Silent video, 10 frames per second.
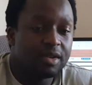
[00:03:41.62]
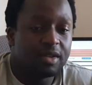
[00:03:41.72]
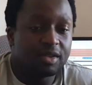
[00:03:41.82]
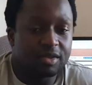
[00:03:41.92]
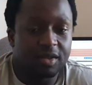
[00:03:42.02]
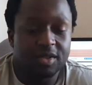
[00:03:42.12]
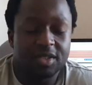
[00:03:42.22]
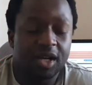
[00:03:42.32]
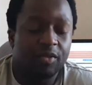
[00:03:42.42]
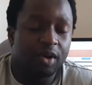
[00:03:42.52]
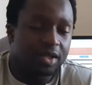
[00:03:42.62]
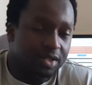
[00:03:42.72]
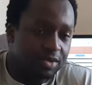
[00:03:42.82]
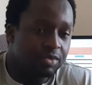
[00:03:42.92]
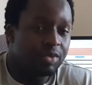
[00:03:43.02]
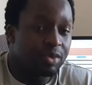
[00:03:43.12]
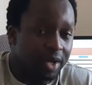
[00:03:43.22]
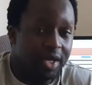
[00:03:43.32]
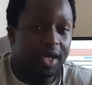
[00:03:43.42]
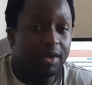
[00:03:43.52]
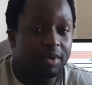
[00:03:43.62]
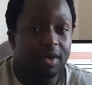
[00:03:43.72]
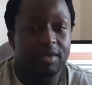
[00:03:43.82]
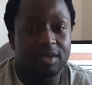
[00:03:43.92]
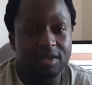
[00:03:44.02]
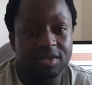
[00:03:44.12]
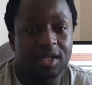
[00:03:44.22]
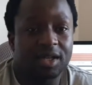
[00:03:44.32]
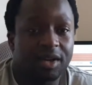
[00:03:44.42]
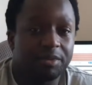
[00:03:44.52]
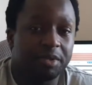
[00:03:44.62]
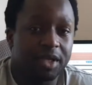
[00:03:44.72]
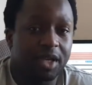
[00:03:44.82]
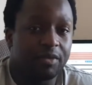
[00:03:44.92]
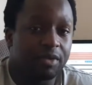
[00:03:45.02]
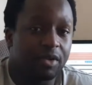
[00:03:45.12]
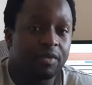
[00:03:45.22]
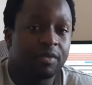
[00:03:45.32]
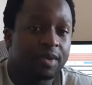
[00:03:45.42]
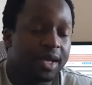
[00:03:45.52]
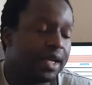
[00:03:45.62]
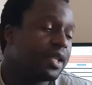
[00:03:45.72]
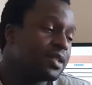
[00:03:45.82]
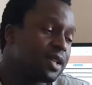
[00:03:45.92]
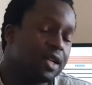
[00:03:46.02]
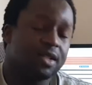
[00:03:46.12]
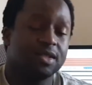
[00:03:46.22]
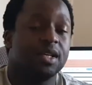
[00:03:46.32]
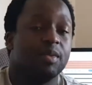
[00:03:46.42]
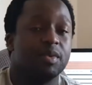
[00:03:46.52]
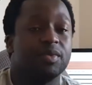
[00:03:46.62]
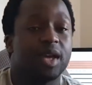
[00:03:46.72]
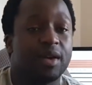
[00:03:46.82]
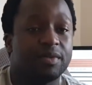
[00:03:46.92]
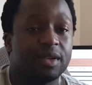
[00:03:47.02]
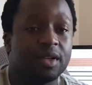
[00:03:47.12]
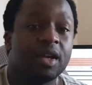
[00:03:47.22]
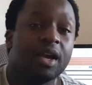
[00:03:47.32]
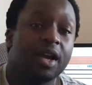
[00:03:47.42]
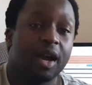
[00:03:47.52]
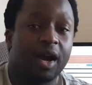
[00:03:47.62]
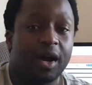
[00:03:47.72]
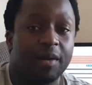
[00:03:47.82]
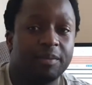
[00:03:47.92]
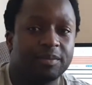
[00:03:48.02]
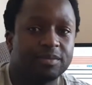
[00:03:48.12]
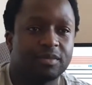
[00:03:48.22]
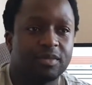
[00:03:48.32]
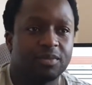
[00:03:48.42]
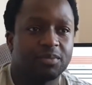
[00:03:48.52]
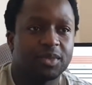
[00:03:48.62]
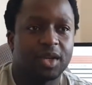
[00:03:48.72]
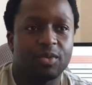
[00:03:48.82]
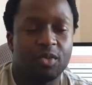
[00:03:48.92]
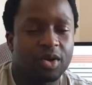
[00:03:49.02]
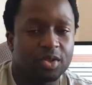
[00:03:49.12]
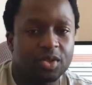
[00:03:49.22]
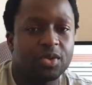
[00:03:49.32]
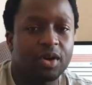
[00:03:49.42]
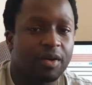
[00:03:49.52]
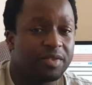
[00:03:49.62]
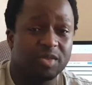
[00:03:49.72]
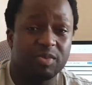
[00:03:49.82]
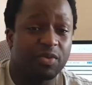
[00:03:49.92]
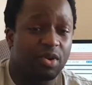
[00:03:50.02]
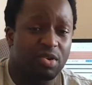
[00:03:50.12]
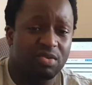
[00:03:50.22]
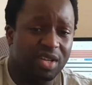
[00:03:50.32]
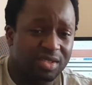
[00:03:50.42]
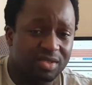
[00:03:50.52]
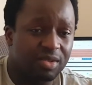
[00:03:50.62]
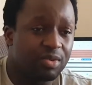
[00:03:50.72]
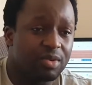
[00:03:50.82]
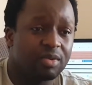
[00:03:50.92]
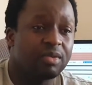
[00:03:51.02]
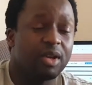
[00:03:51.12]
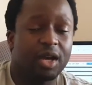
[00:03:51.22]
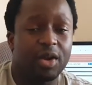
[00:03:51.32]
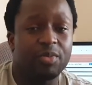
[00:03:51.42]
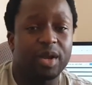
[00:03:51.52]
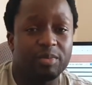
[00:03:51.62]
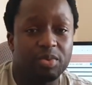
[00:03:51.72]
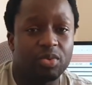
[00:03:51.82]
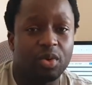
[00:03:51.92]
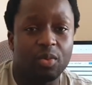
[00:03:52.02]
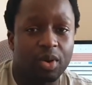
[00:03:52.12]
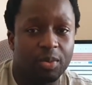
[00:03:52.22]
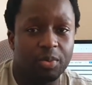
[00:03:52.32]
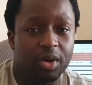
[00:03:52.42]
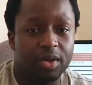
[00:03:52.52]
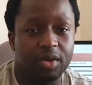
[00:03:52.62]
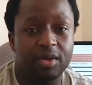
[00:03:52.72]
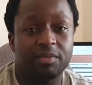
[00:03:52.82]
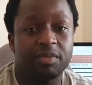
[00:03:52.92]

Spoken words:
So it's kind of one of these gray area things that you have to be careful of. And that's kind of the same with caffeine. Um, like one or two coffees before a race or a Red Bull or whatnot